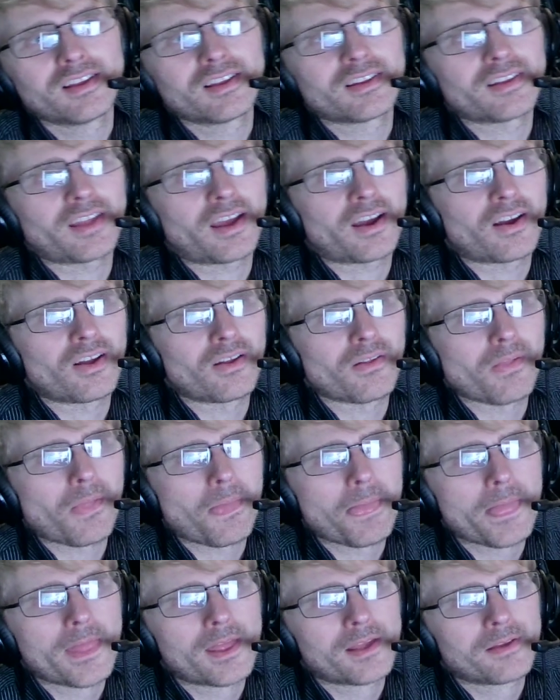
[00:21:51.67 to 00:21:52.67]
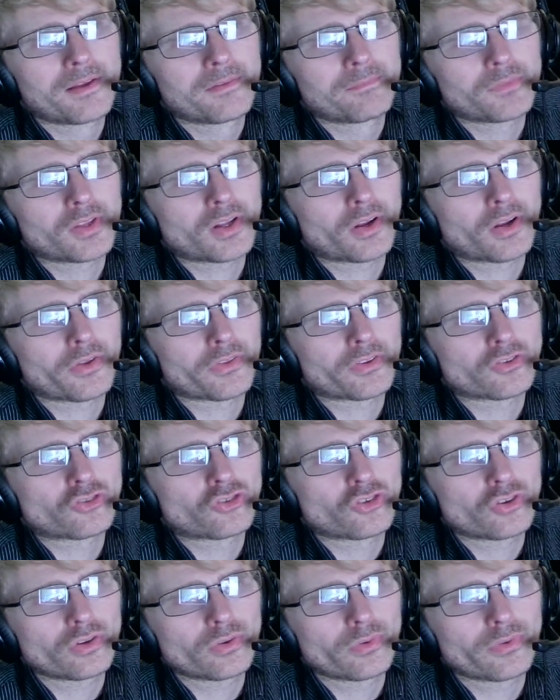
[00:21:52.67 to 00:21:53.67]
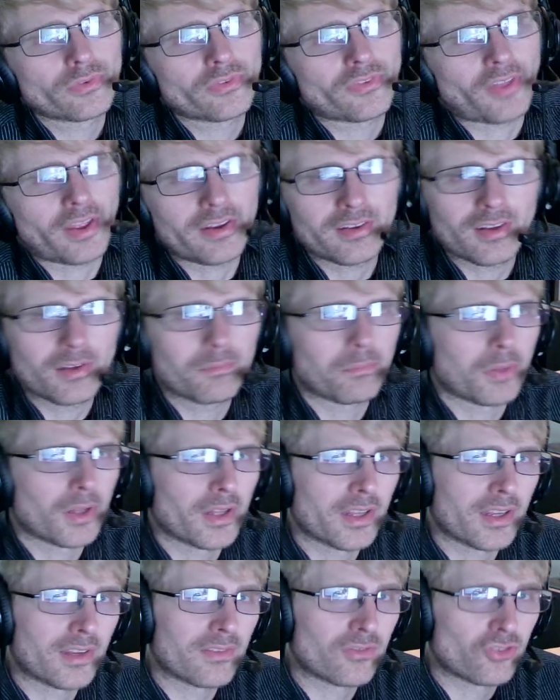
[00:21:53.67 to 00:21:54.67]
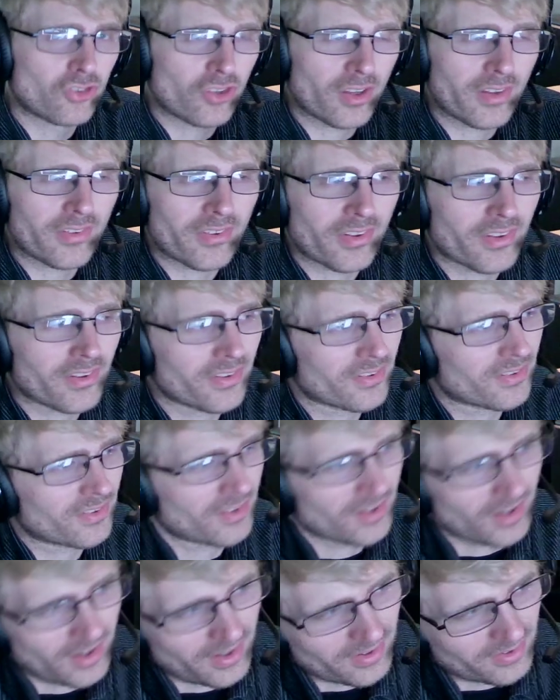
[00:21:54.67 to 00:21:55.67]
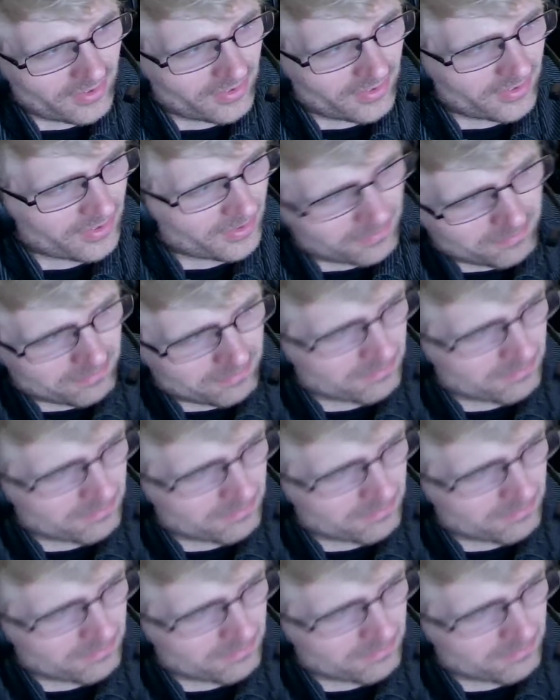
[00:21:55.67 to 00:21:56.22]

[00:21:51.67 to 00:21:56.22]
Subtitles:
Now, the Jews, they did believe Jesus as